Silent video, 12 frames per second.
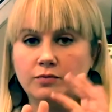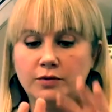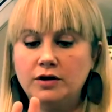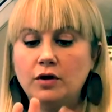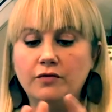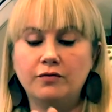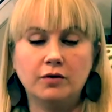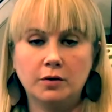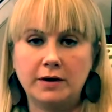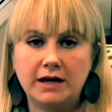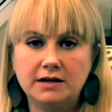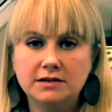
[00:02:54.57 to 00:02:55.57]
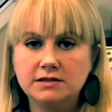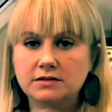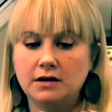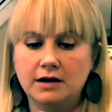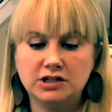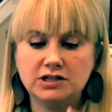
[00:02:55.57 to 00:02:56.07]
We go 4 weeks.
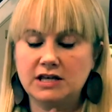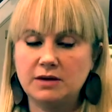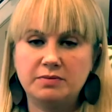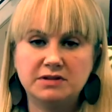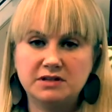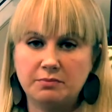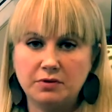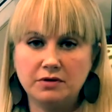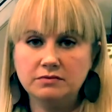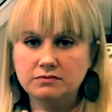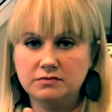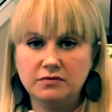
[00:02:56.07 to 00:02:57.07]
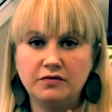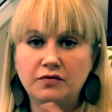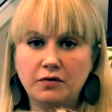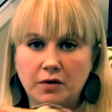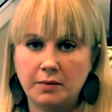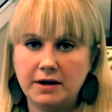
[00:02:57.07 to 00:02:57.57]
I just keep it simple,
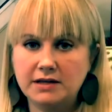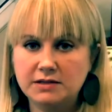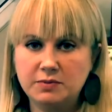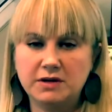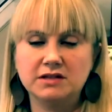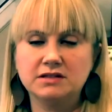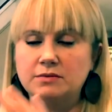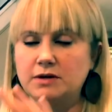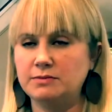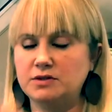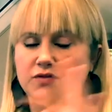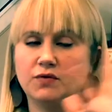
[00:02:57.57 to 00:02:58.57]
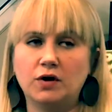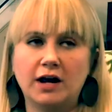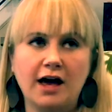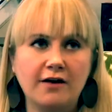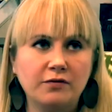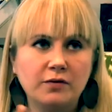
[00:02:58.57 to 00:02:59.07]
4 weeks, because sometimes there's
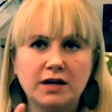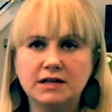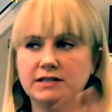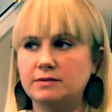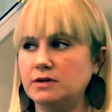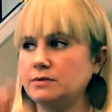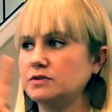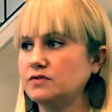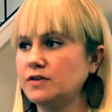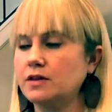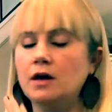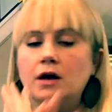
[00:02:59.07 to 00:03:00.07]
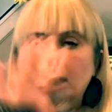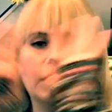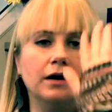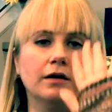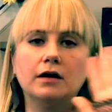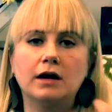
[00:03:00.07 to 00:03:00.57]
4.5 weeks, sometimes there's 5.
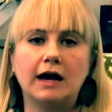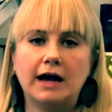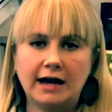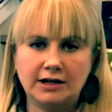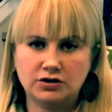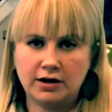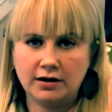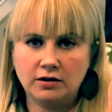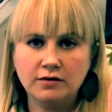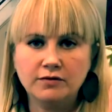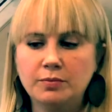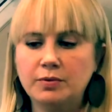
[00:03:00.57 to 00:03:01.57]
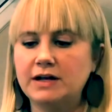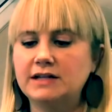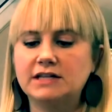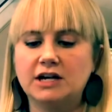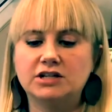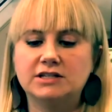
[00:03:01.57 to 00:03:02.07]
I tried all
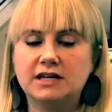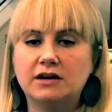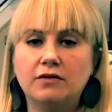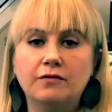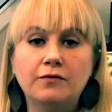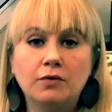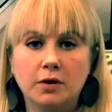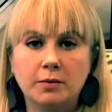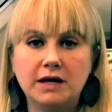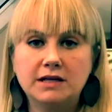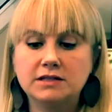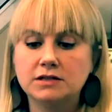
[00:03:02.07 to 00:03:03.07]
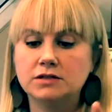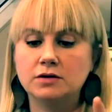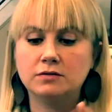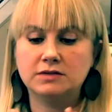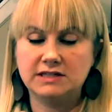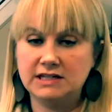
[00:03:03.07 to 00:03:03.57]
place. I just said 4 weeks.
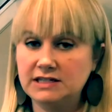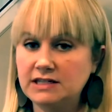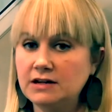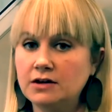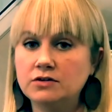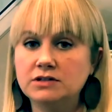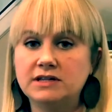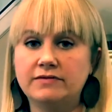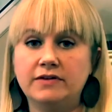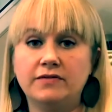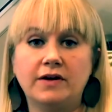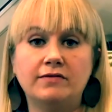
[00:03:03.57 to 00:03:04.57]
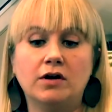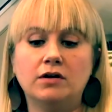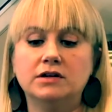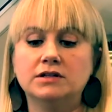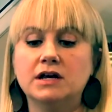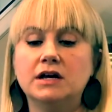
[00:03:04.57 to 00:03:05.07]
So
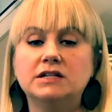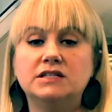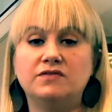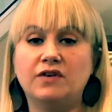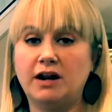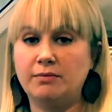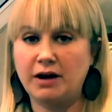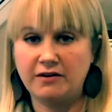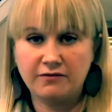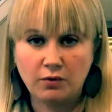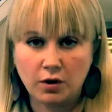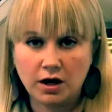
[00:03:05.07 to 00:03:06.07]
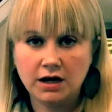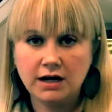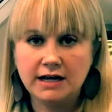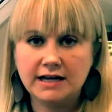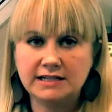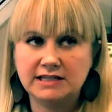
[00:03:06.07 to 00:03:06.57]
$1,675 divided by 4
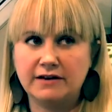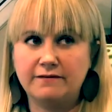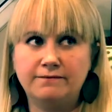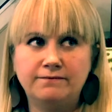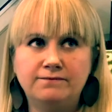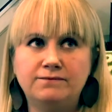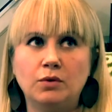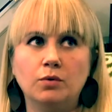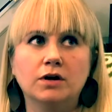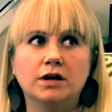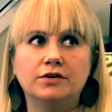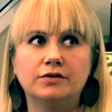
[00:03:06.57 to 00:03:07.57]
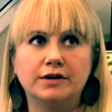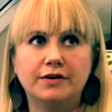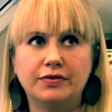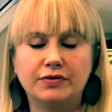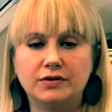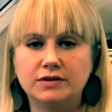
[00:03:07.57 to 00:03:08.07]
is like
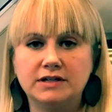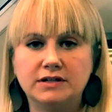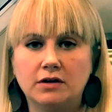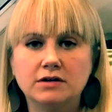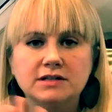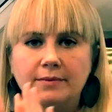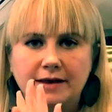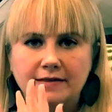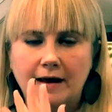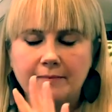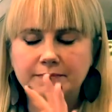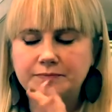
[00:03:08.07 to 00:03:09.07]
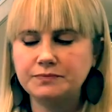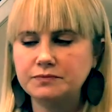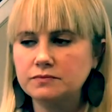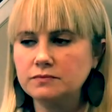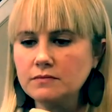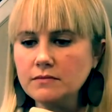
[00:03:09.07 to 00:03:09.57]
$413, something like that.
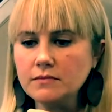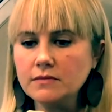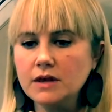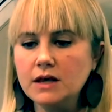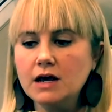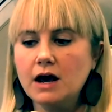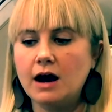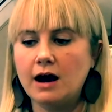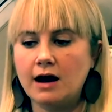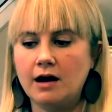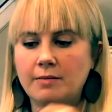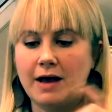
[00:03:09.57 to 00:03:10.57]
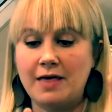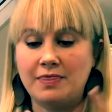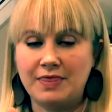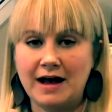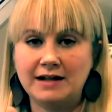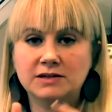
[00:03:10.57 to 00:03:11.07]

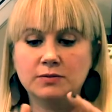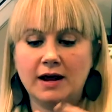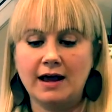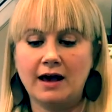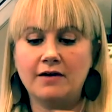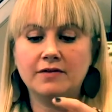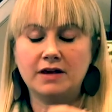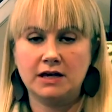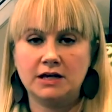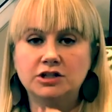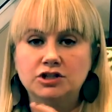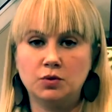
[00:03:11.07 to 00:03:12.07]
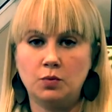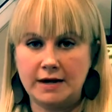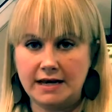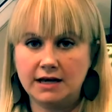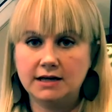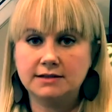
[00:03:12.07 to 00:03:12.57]
And that's what I have each
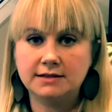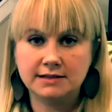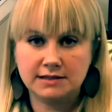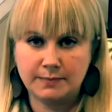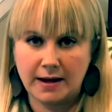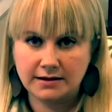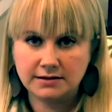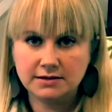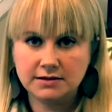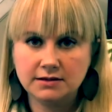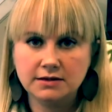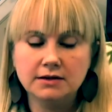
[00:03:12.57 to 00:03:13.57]
week to spend.